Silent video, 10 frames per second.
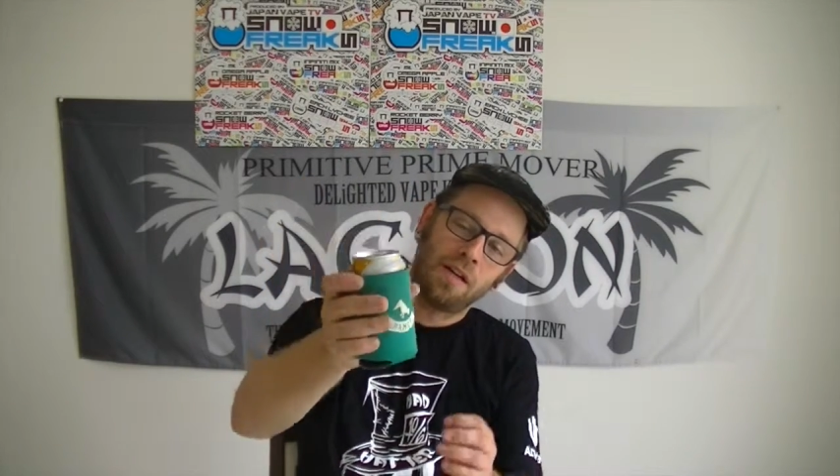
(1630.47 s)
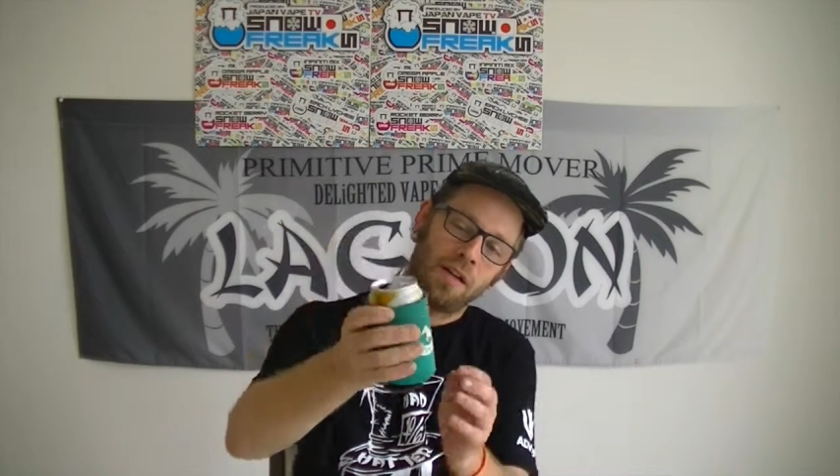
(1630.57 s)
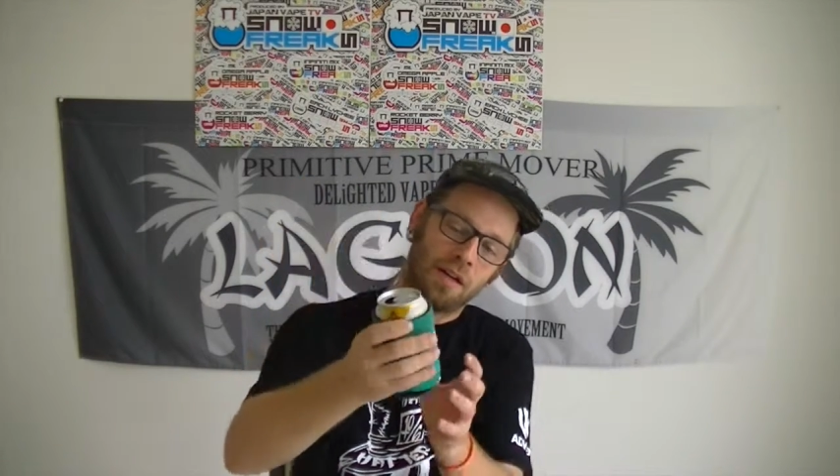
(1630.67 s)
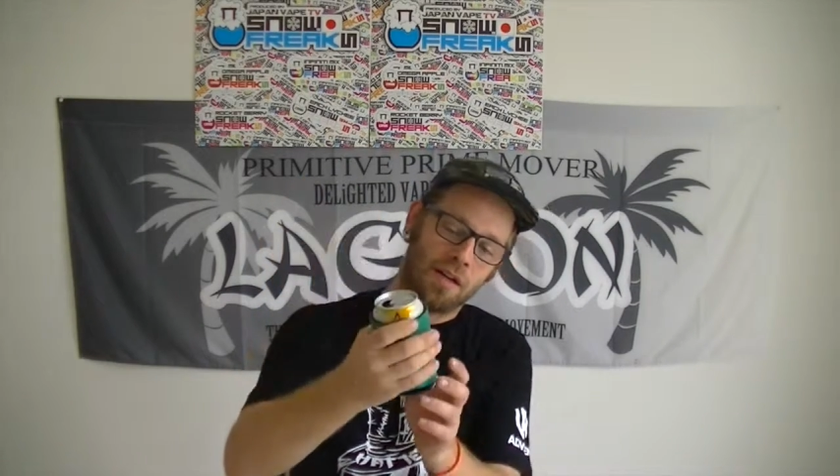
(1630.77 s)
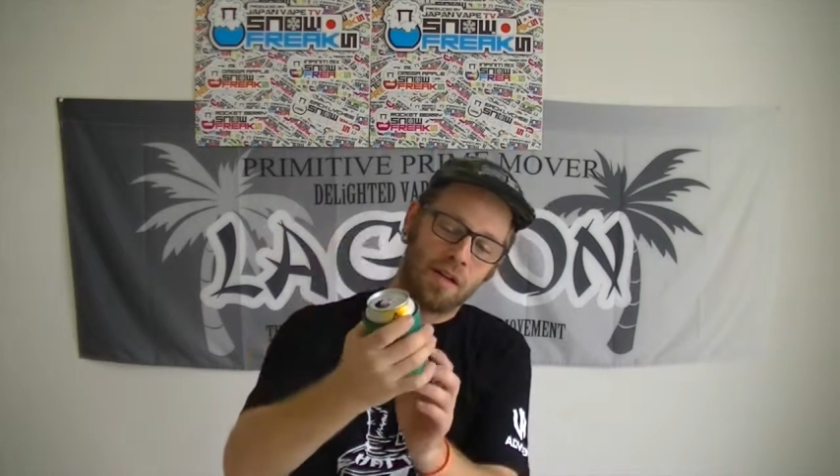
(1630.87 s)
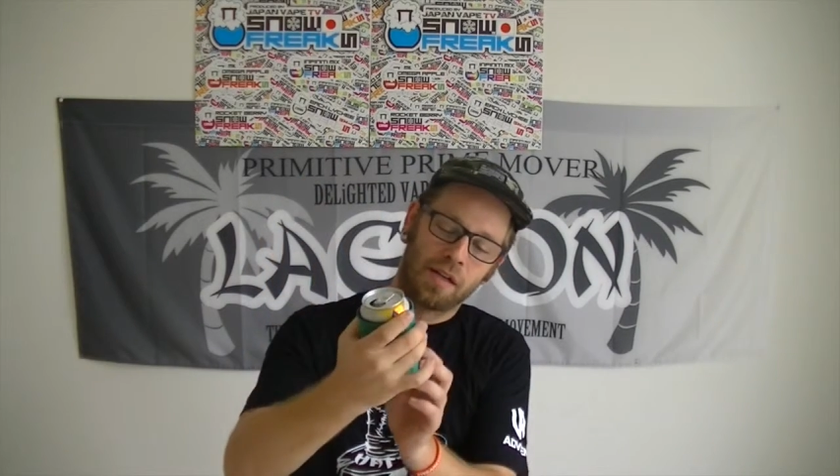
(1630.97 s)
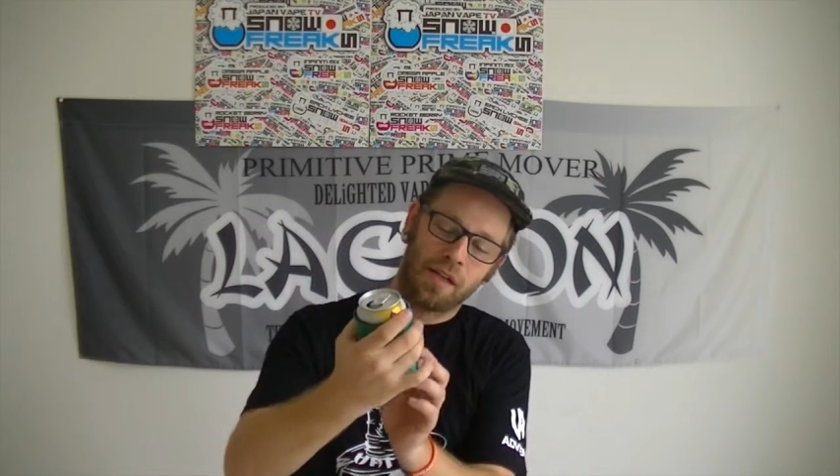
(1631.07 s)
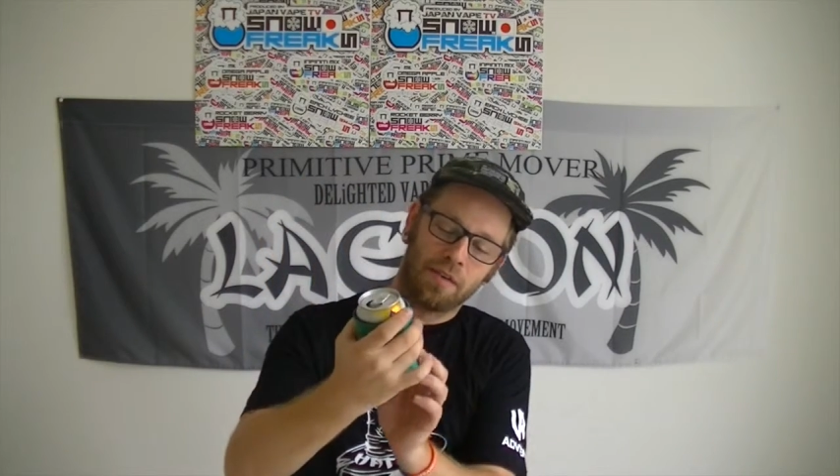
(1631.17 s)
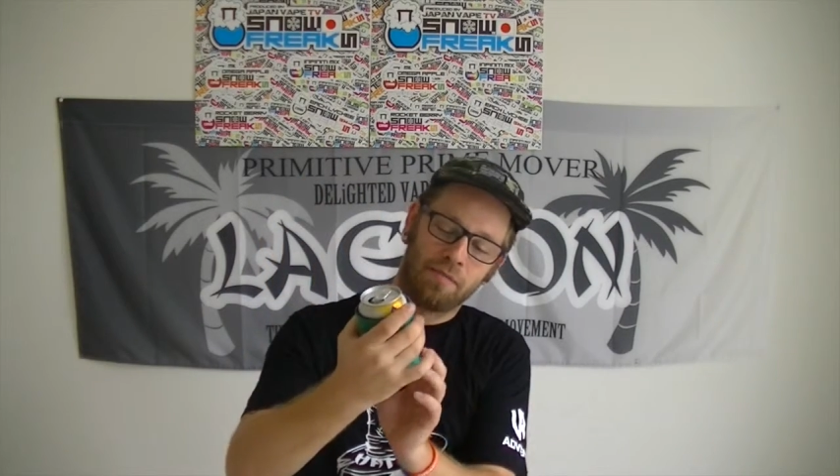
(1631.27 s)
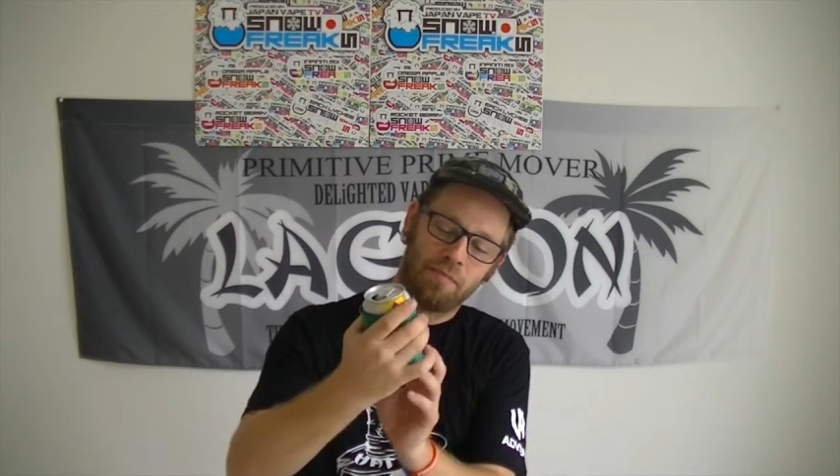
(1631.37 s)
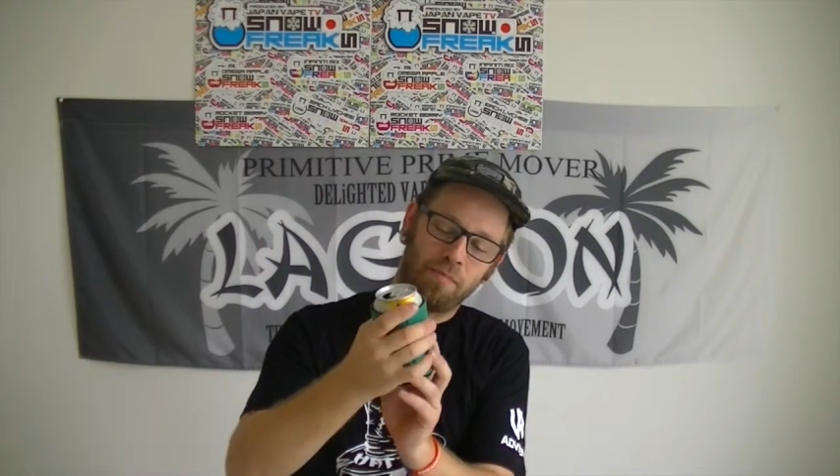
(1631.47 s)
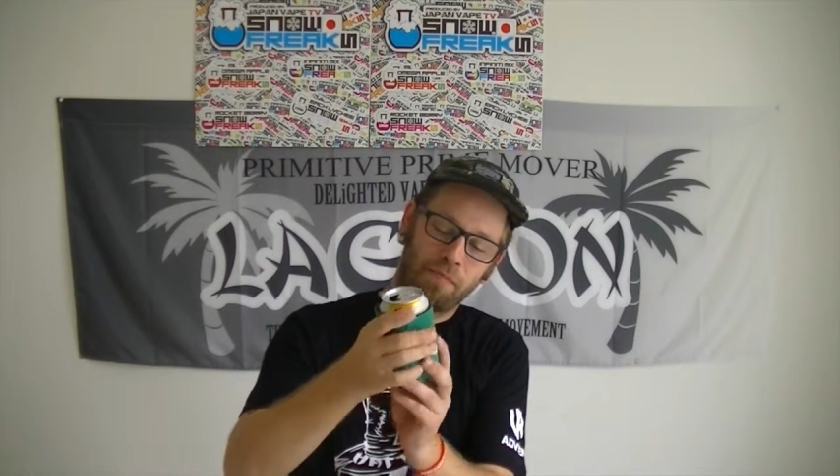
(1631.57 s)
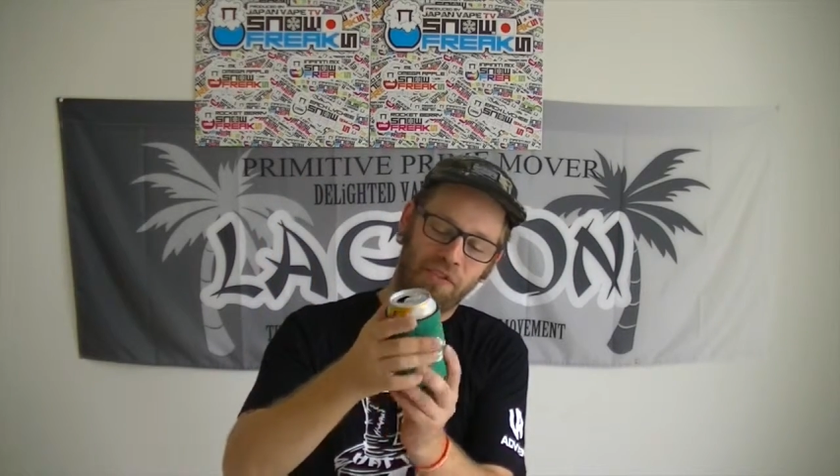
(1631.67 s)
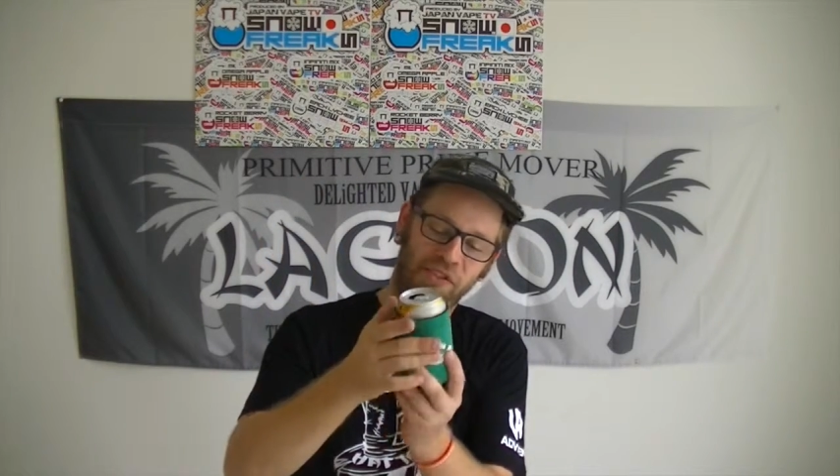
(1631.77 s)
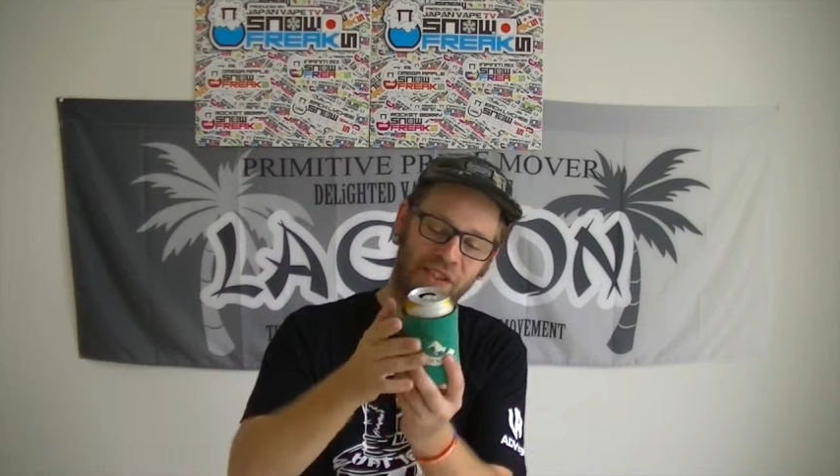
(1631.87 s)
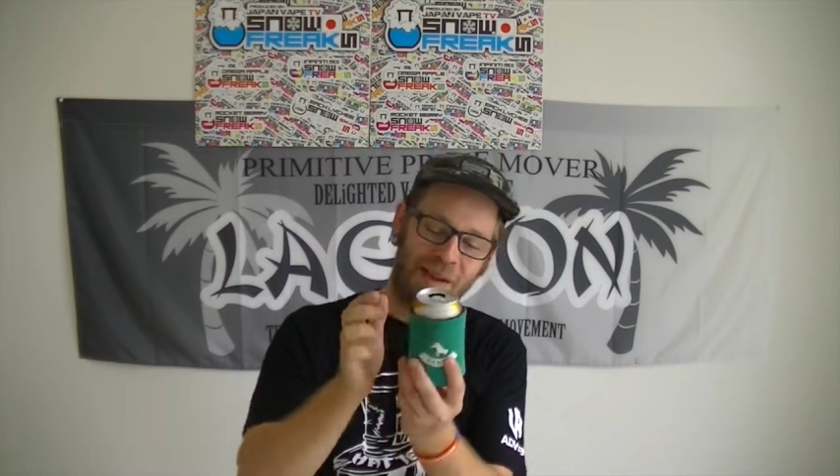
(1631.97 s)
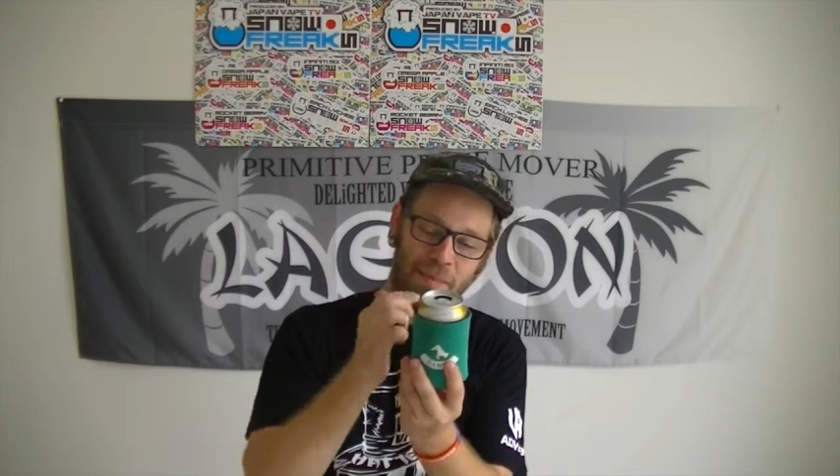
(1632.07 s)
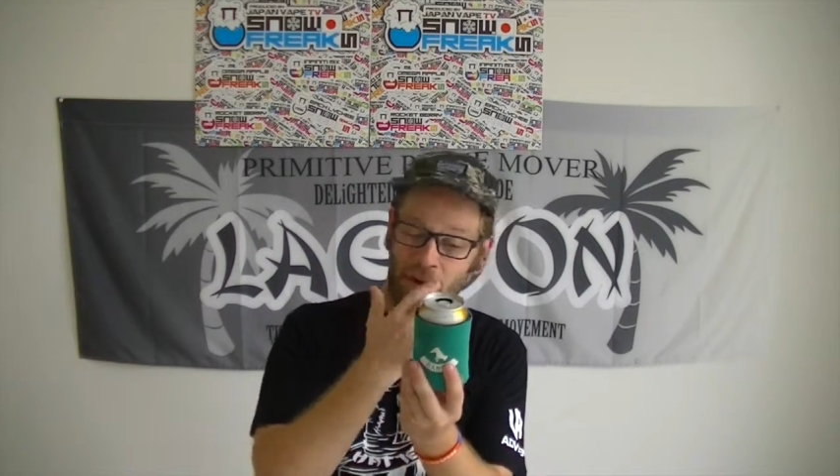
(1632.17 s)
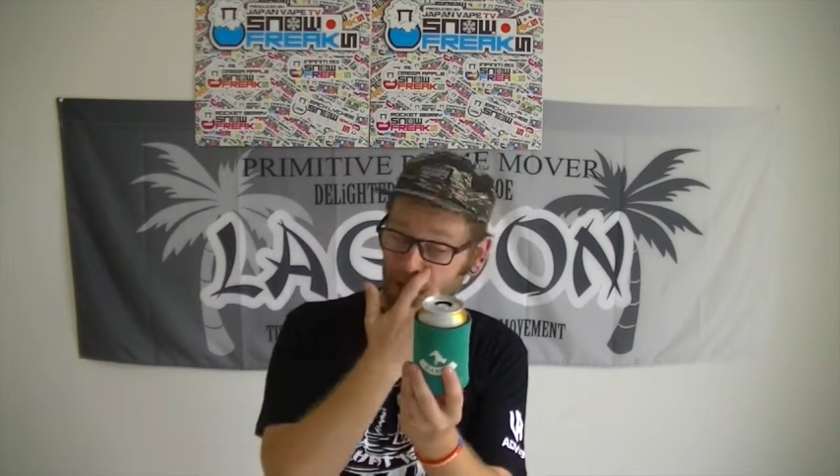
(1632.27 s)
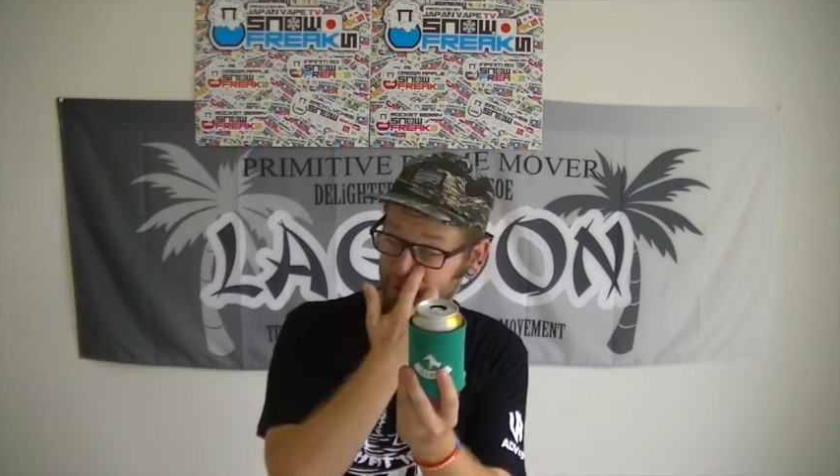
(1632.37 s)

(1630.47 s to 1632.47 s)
kind of skateboarding